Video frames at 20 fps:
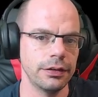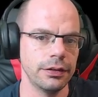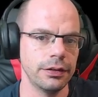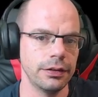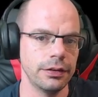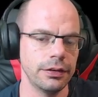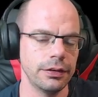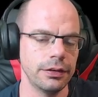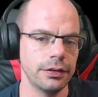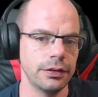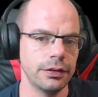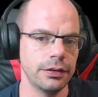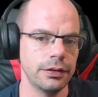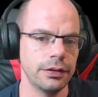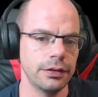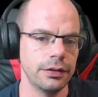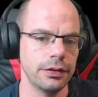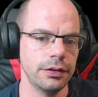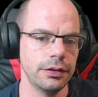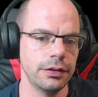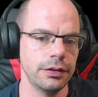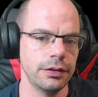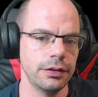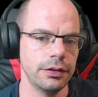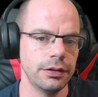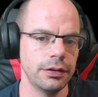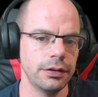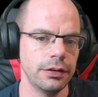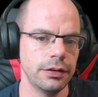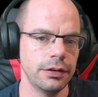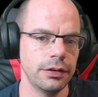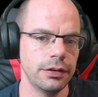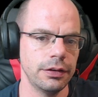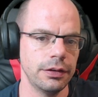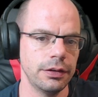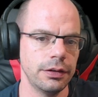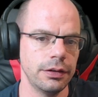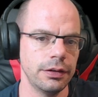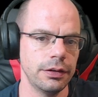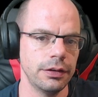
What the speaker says: (no one is talking)